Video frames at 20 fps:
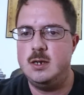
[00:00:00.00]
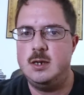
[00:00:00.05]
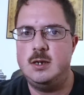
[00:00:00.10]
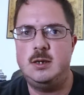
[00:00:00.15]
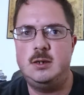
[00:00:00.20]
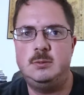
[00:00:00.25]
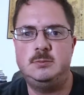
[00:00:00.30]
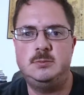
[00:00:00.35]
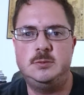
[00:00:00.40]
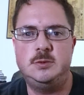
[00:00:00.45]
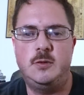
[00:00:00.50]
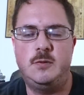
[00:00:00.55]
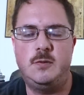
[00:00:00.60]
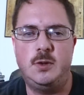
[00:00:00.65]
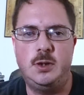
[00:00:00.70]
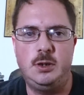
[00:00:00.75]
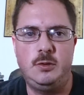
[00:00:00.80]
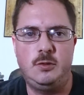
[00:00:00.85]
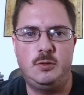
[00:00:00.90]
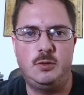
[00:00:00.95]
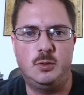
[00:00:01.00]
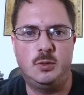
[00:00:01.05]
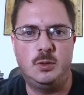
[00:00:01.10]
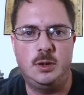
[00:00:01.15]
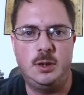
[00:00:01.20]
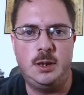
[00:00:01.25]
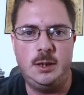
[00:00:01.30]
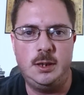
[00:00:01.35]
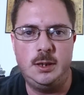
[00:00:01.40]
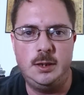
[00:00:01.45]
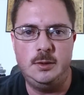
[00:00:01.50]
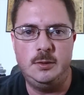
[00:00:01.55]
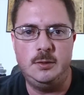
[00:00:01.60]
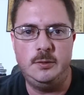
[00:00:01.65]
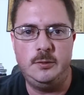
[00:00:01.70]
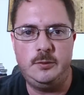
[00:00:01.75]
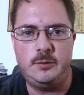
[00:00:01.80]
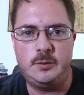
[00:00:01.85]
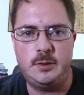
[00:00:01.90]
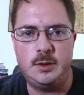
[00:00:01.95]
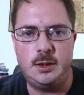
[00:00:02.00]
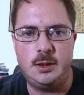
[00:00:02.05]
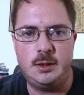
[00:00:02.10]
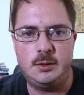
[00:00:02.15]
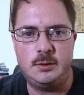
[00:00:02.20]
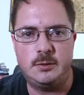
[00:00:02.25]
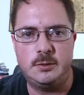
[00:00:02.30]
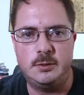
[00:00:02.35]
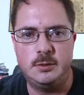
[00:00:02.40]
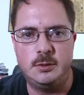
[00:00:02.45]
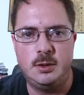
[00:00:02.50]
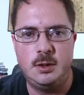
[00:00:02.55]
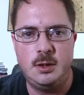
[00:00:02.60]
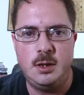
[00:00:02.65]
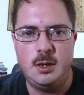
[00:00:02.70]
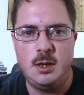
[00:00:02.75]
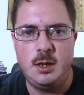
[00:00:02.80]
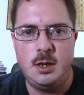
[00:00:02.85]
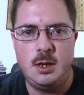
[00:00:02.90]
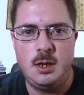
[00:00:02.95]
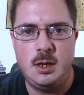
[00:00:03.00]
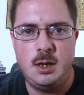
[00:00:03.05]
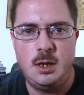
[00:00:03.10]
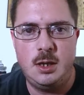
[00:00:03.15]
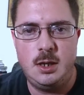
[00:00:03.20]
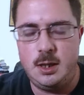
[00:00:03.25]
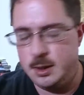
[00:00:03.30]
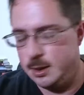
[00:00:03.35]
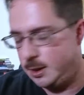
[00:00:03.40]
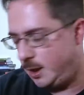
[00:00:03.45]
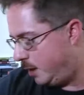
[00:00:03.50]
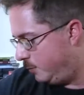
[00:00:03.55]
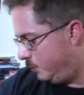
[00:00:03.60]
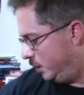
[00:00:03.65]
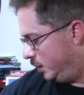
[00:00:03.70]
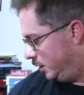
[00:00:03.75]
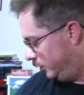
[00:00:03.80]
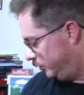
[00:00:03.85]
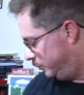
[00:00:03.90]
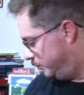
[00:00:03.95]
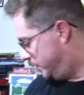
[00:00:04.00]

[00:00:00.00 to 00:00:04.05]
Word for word: Um, funny story is that it came in